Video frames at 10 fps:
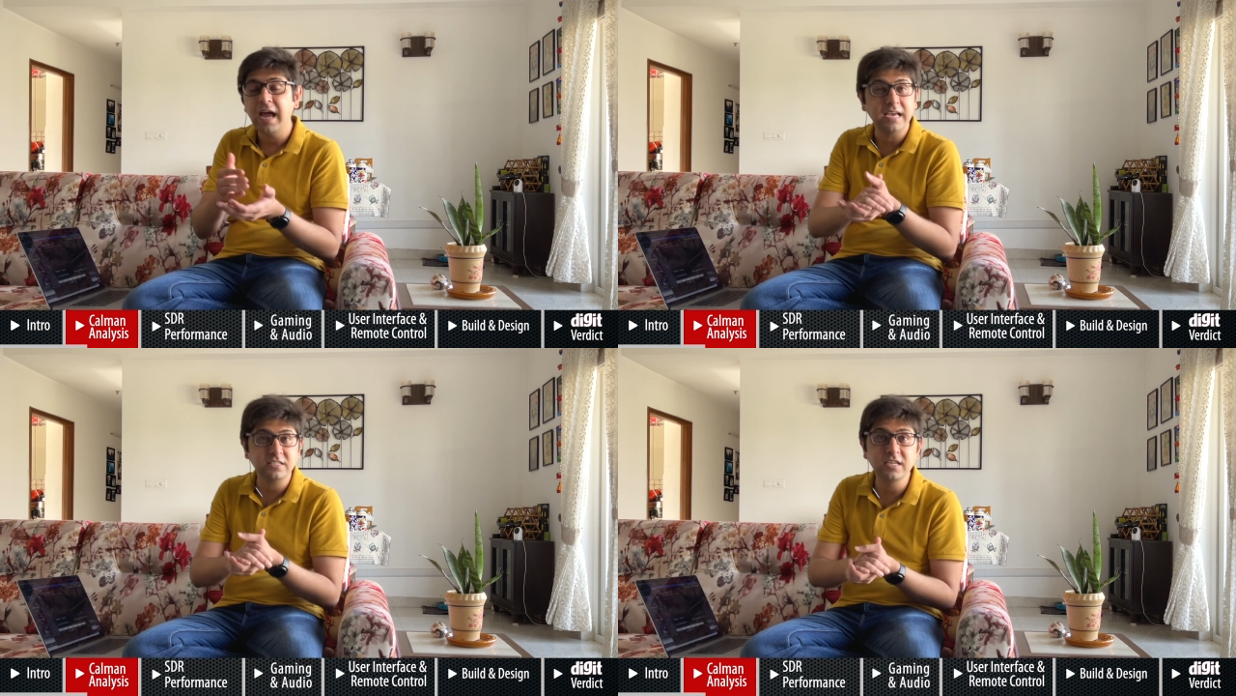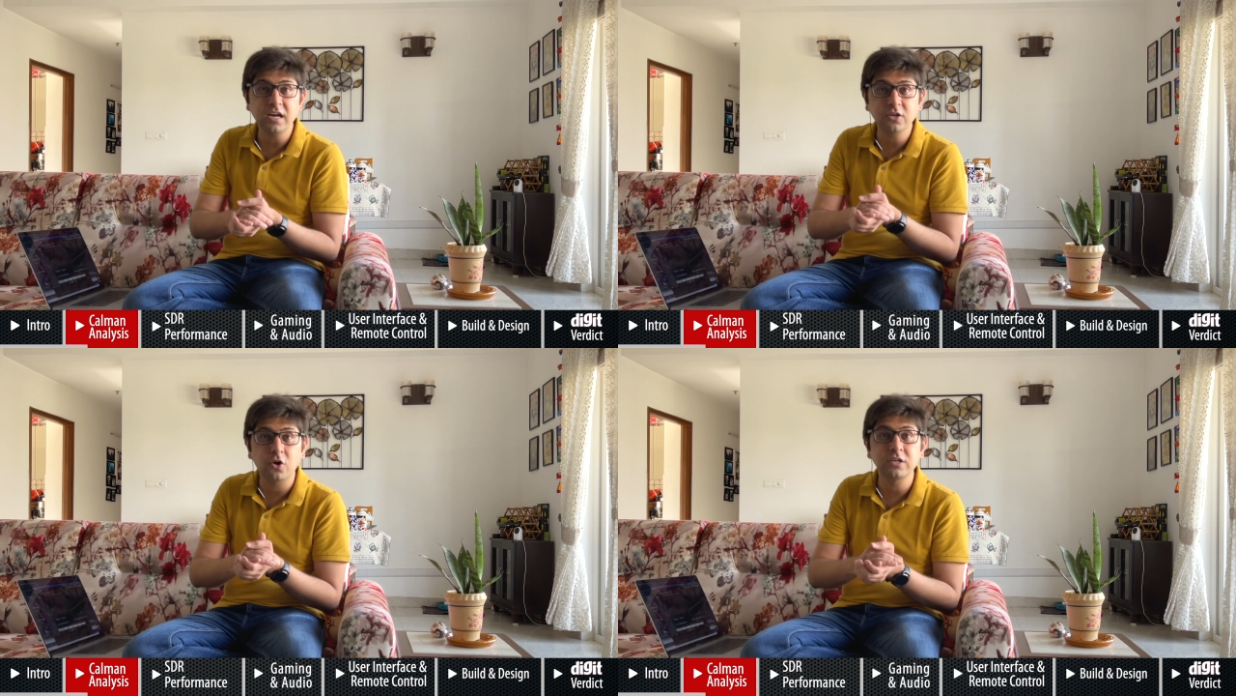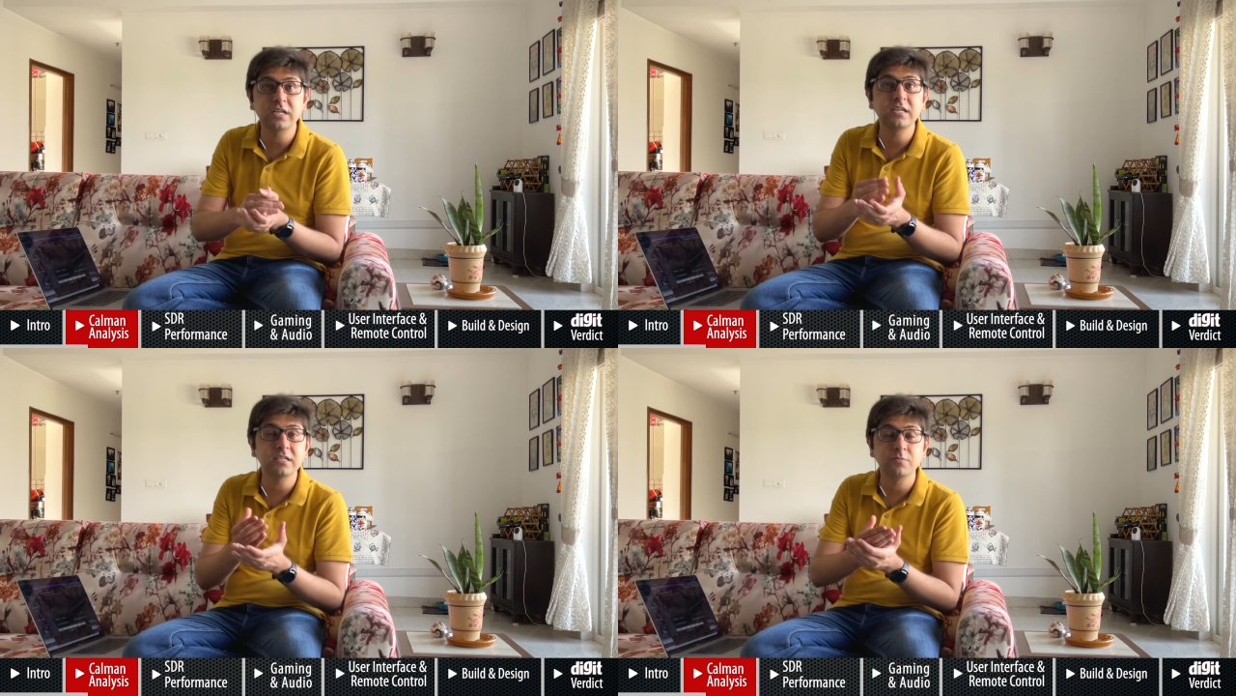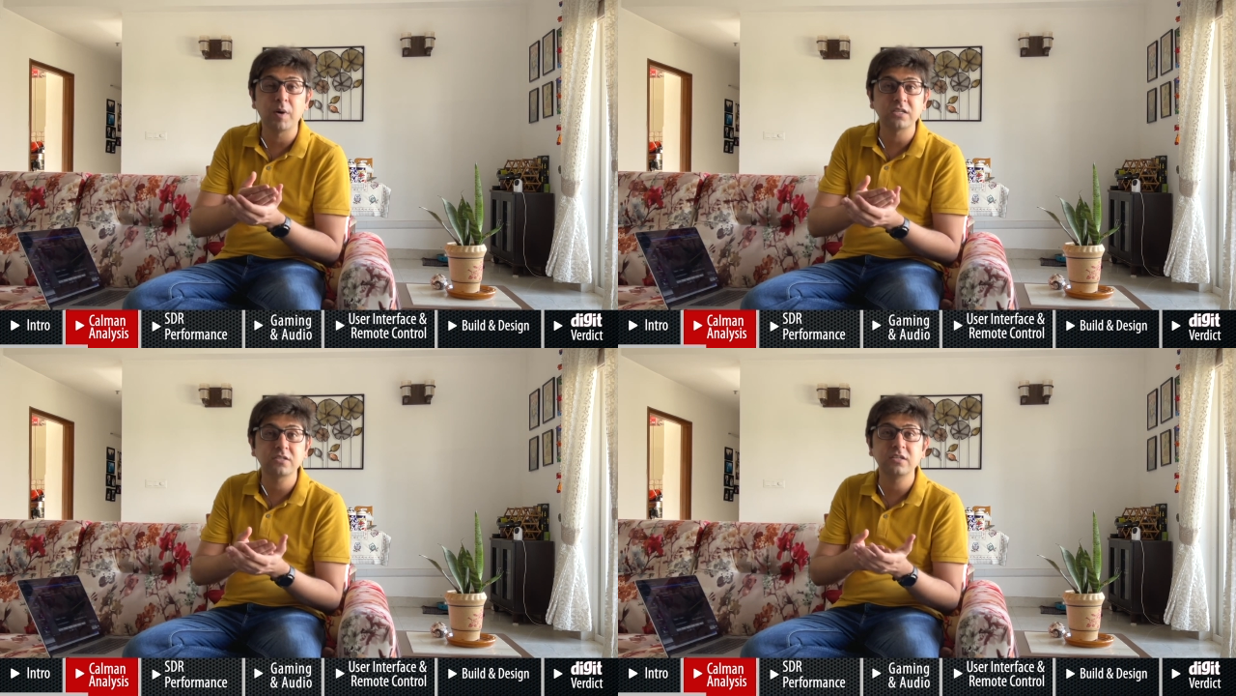SDR content is
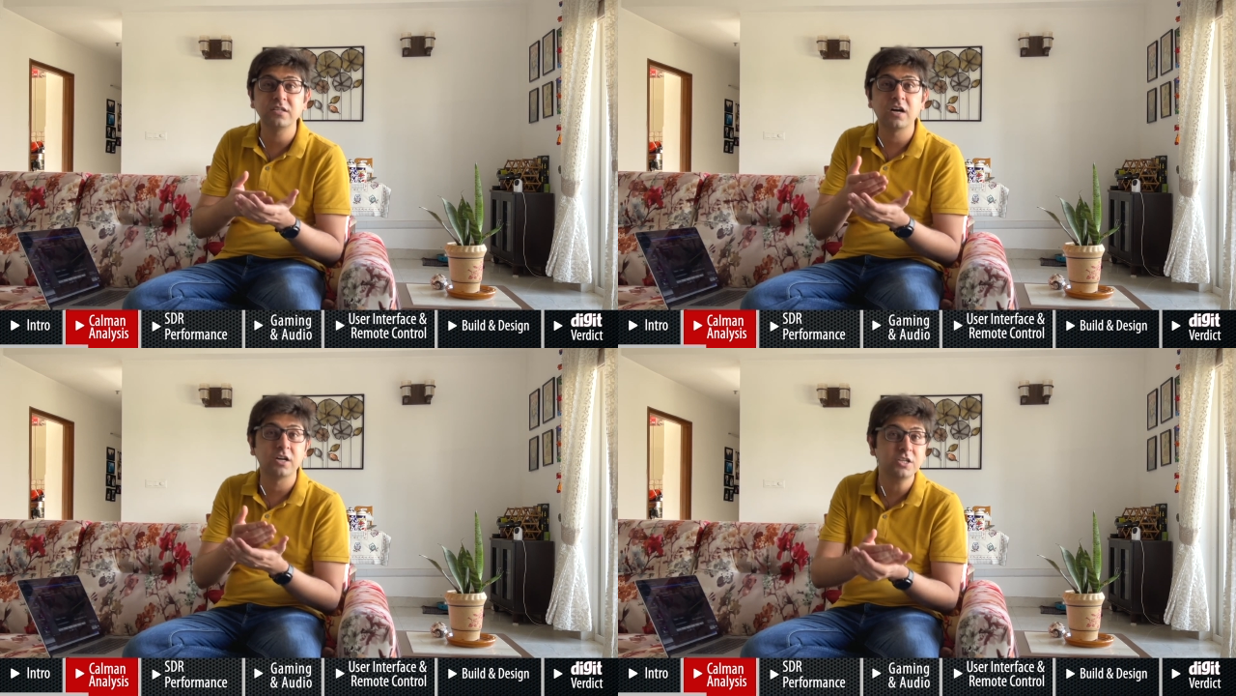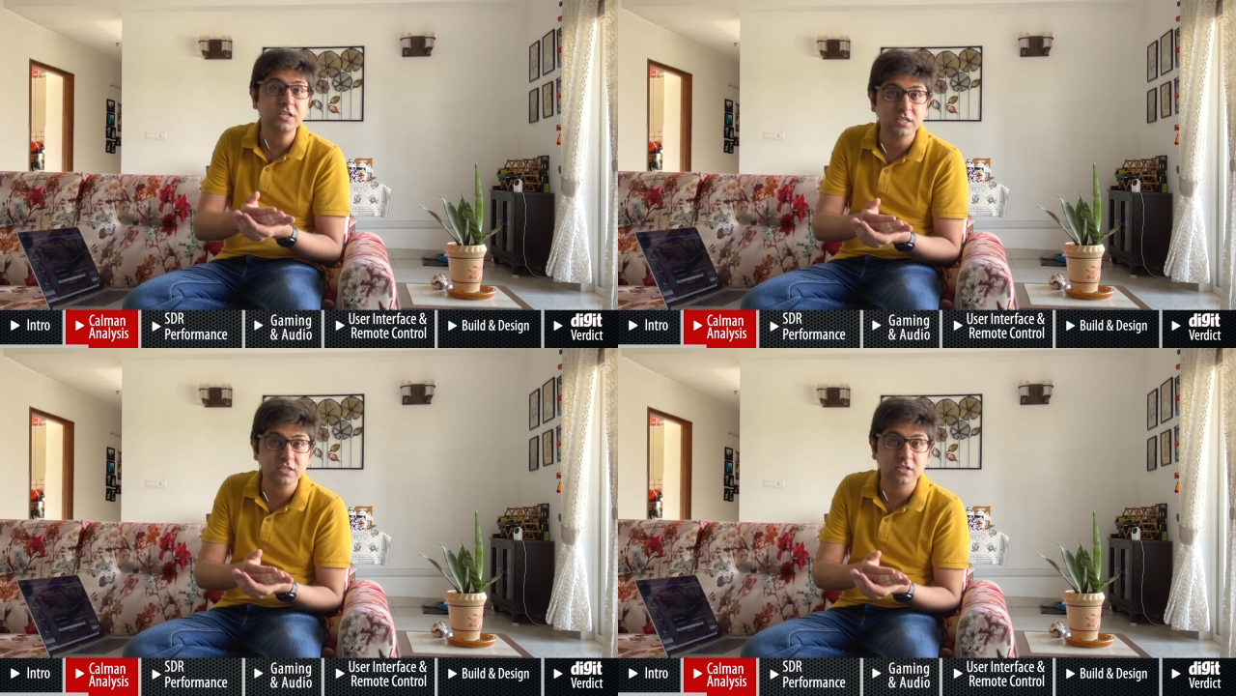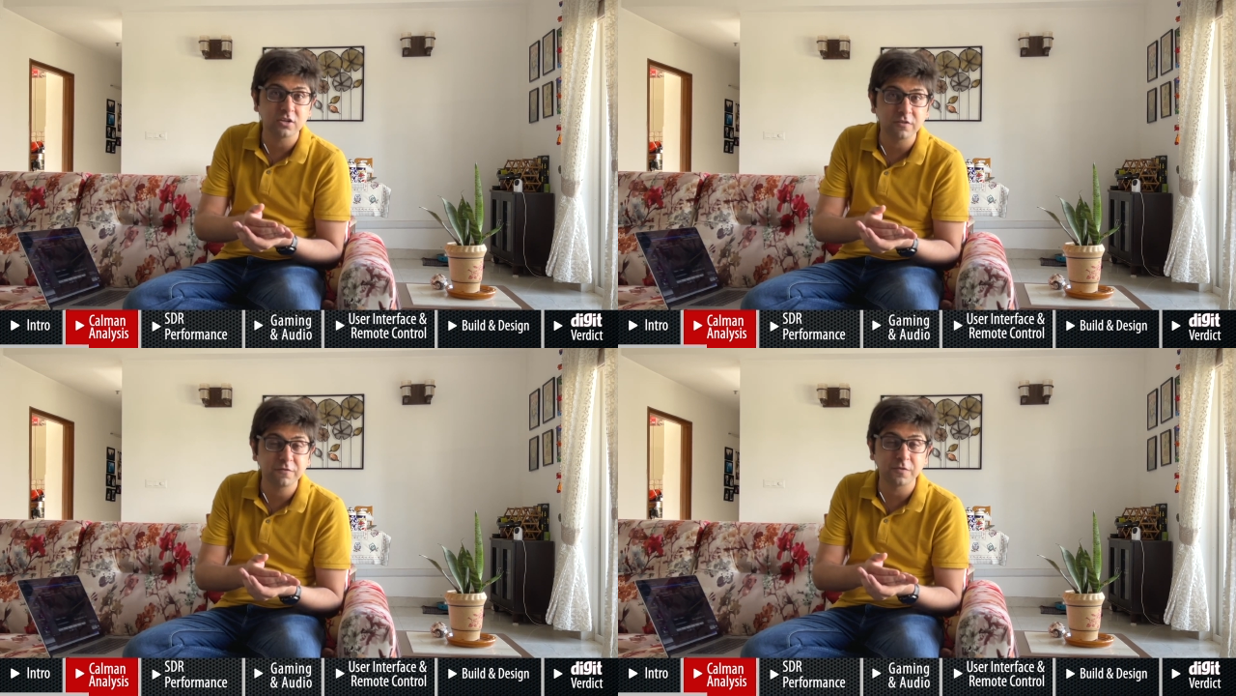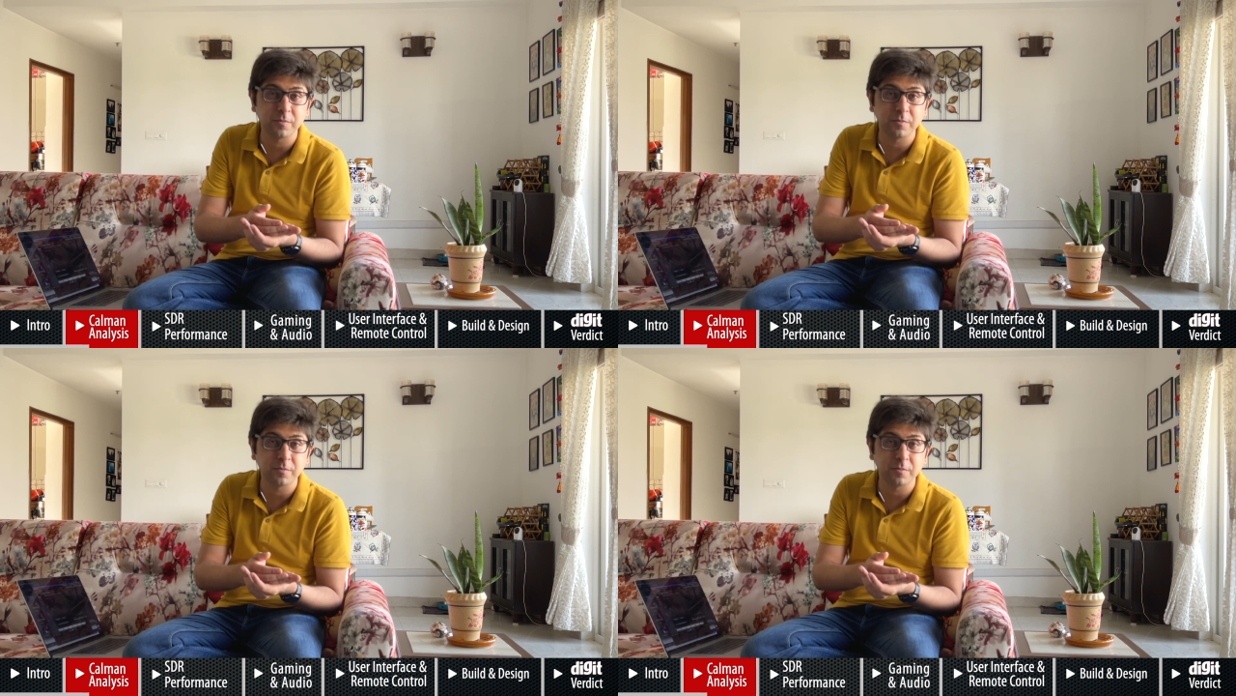mastered in 100 nits of